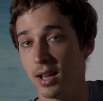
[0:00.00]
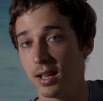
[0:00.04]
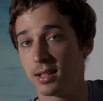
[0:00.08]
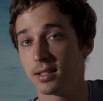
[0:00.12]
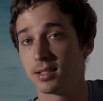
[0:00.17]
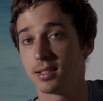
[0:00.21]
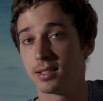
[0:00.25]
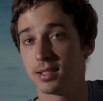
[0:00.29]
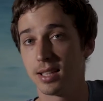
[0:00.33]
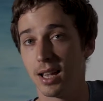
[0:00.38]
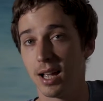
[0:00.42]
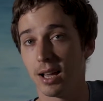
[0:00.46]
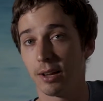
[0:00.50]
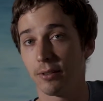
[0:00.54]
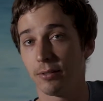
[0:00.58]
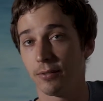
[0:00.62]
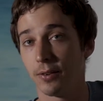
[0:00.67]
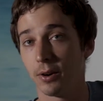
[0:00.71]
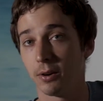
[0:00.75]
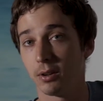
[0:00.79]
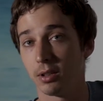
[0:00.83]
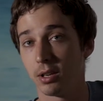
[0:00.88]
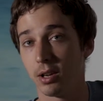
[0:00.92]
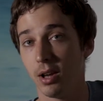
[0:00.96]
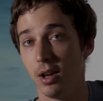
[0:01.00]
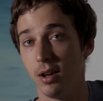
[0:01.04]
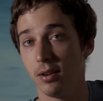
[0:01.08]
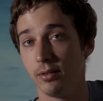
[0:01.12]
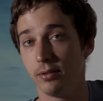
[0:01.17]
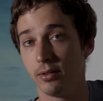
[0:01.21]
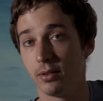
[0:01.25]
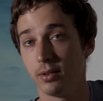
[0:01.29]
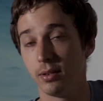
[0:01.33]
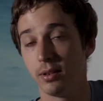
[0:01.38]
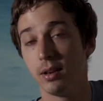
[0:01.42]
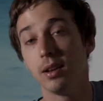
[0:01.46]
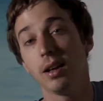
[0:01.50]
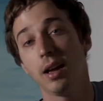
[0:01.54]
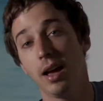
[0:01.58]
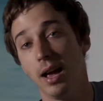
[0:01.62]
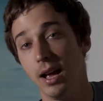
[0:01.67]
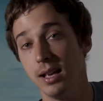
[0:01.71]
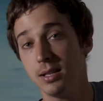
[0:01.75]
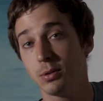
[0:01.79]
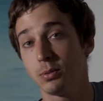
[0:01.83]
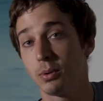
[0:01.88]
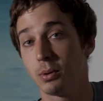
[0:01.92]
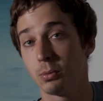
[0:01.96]
had to tack fairly often,
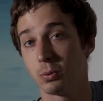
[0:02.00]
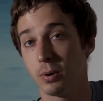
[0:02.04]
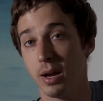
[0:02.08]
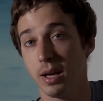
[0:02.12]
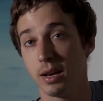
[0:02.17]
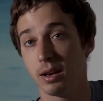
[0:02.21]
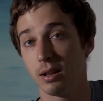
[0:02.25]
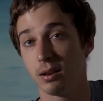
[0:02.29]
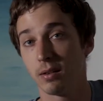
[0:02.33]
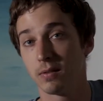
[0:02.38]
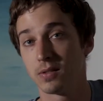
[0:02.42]
as we ran